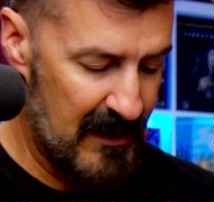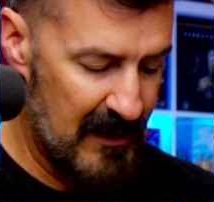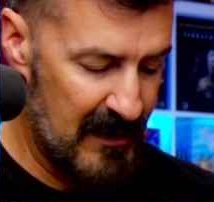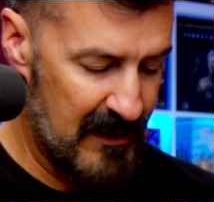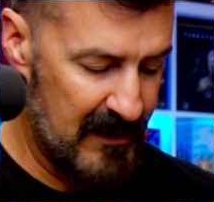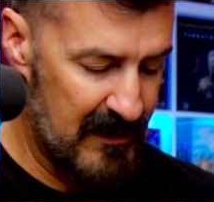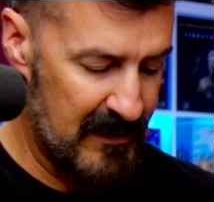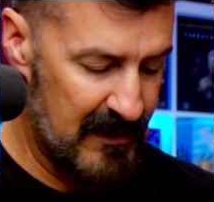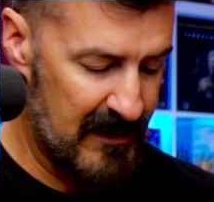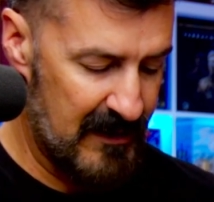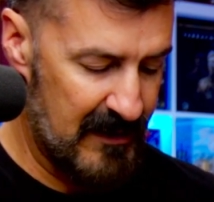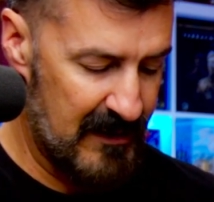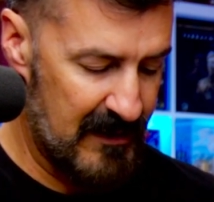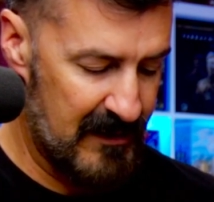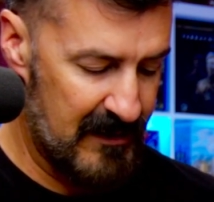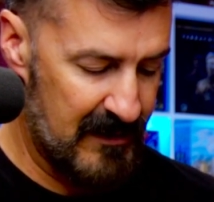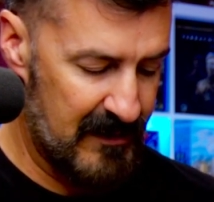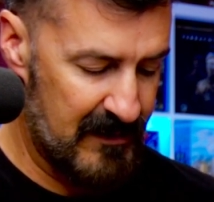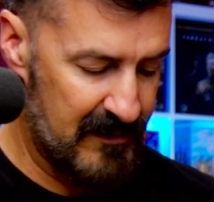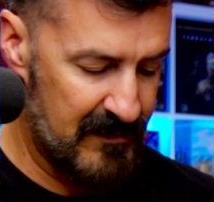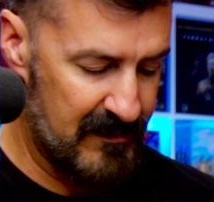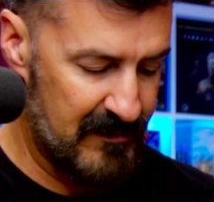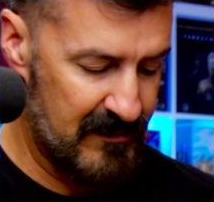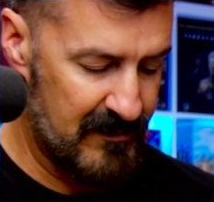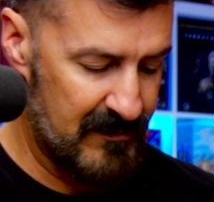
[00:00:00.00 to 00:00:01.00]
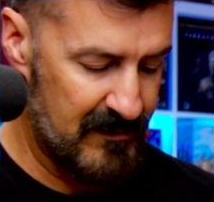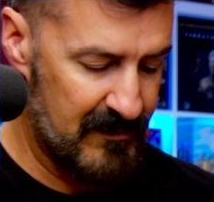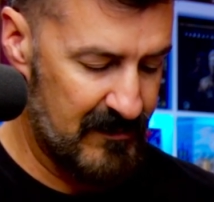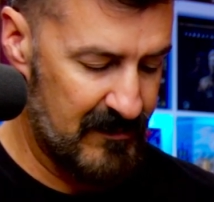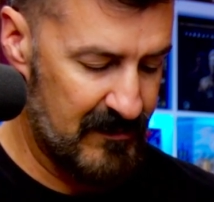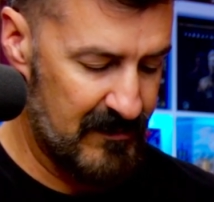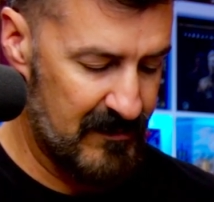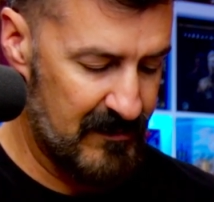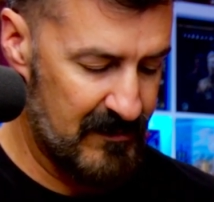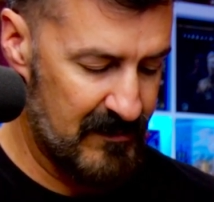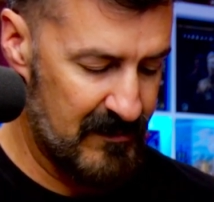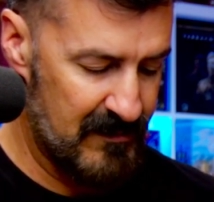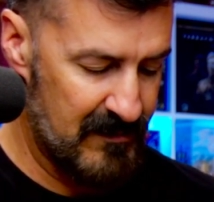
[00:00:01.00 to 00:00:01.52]
And then
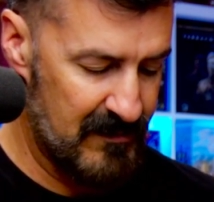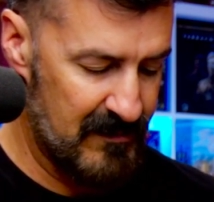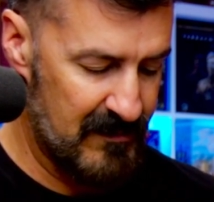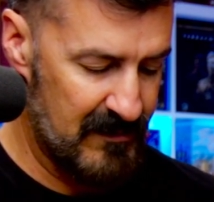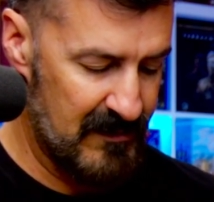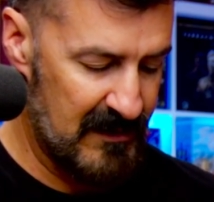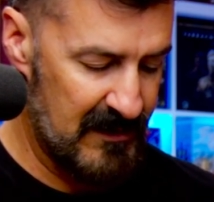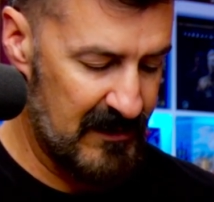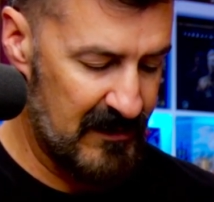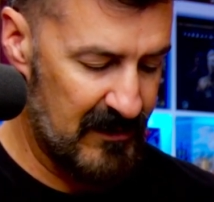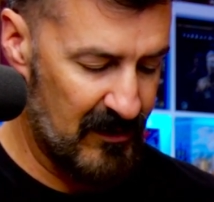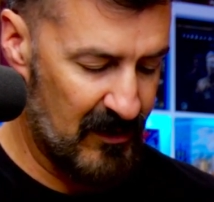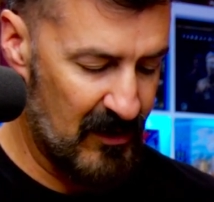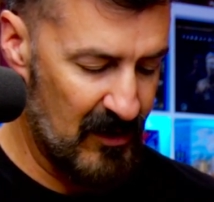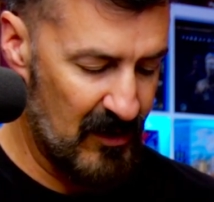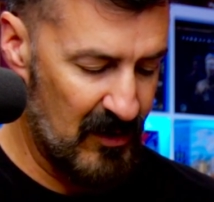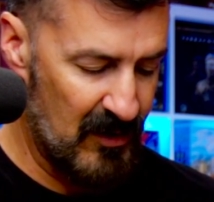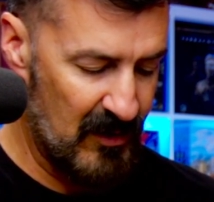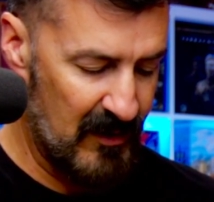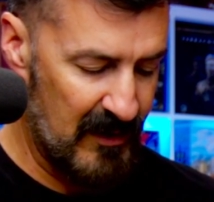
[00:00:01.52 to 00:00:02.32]
they're going